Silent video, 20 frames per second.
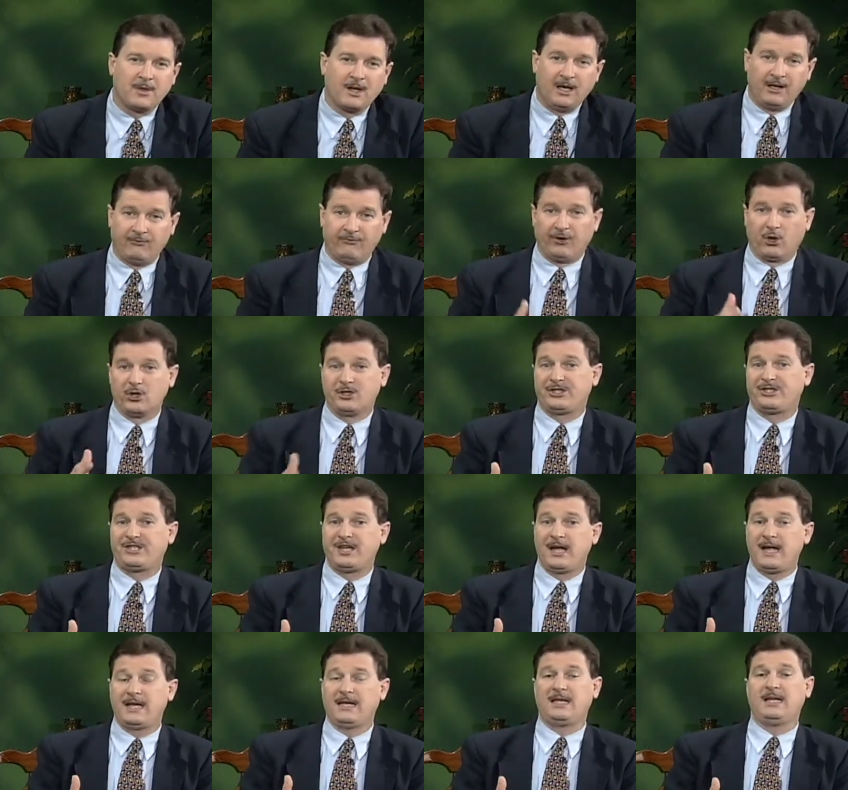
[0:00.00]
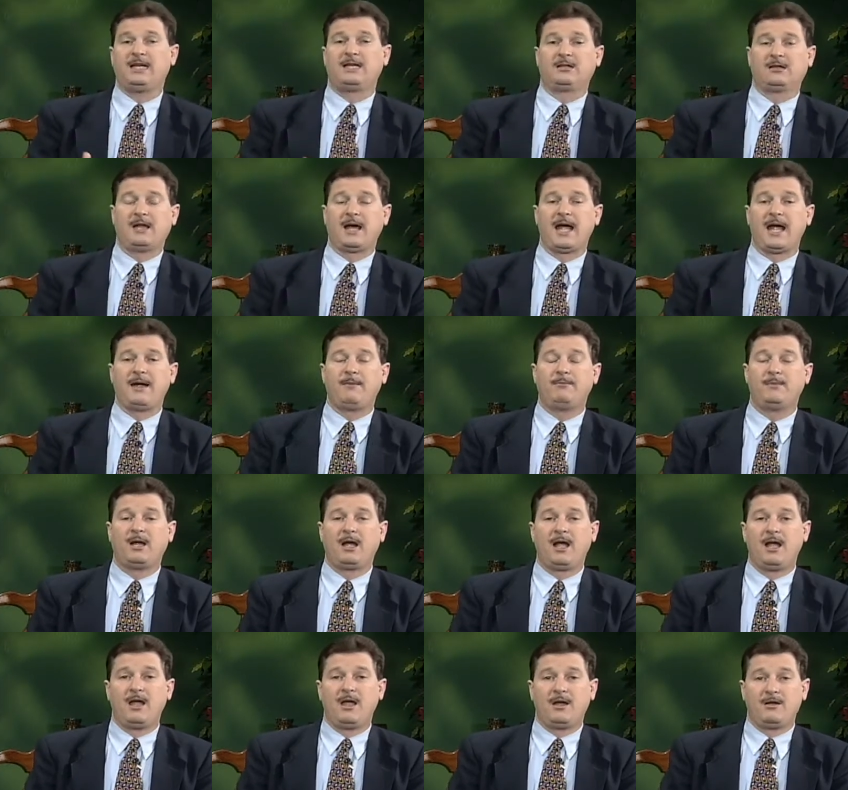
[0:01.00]
In verse 10, he claimed
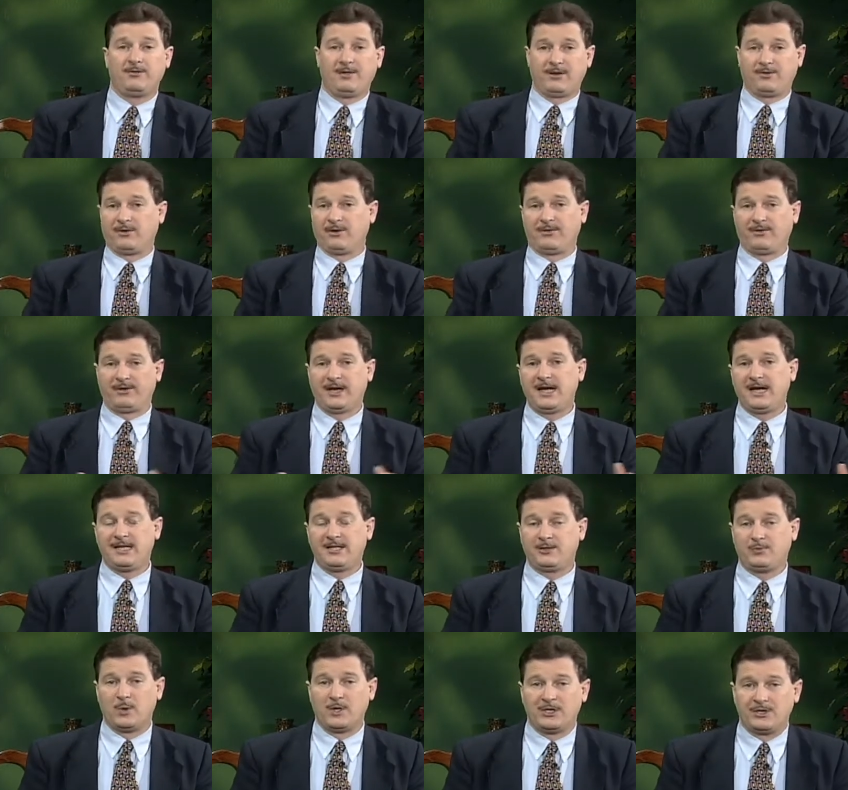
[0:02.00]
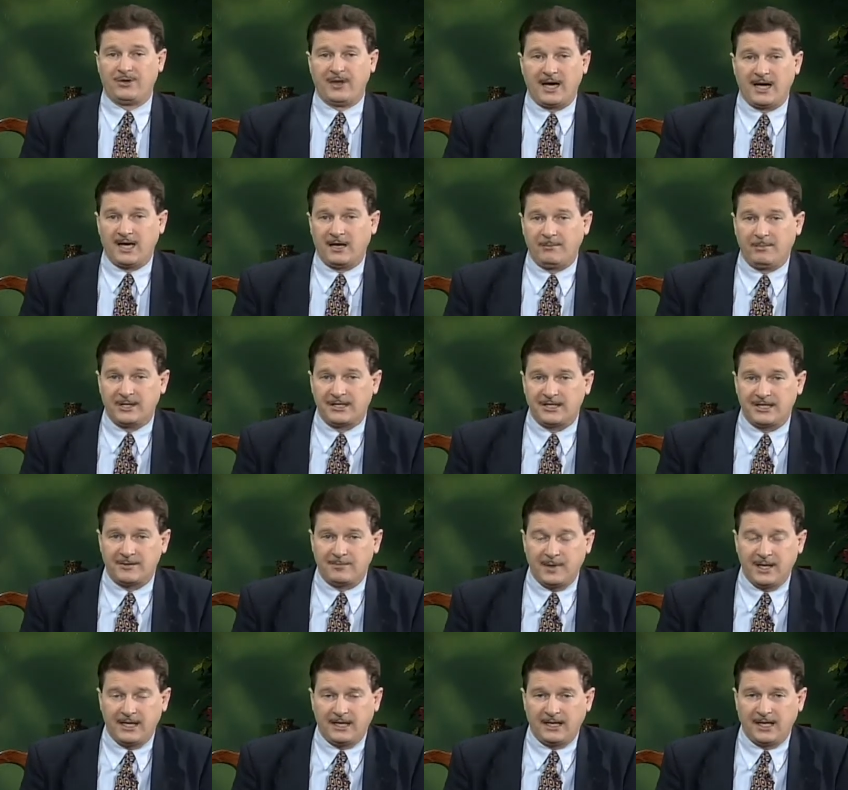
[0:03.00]
that the things which they had been
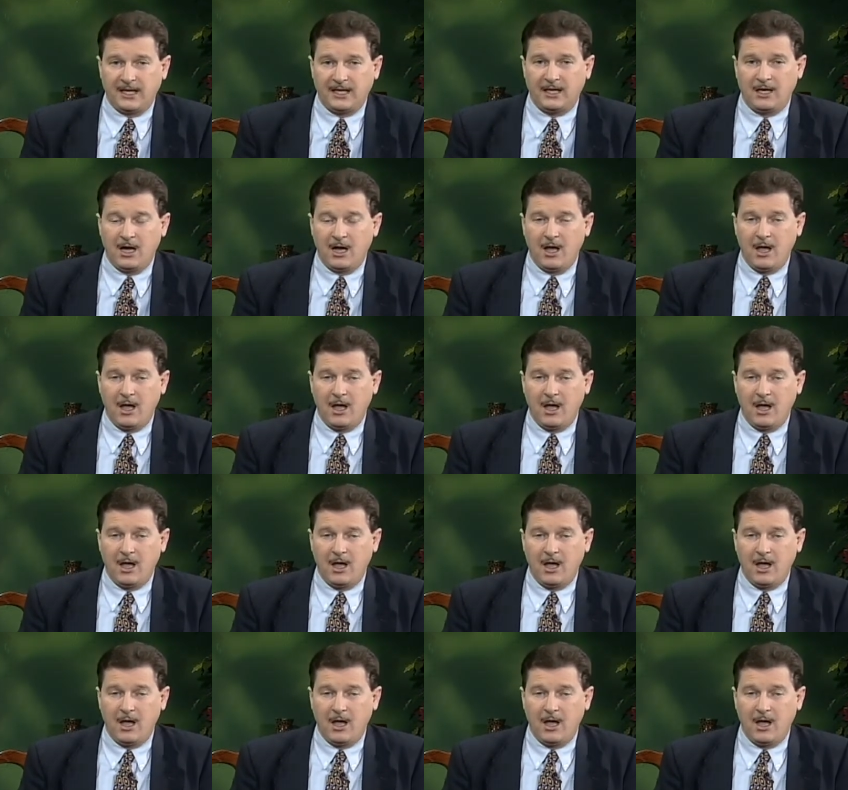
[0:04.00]
speaking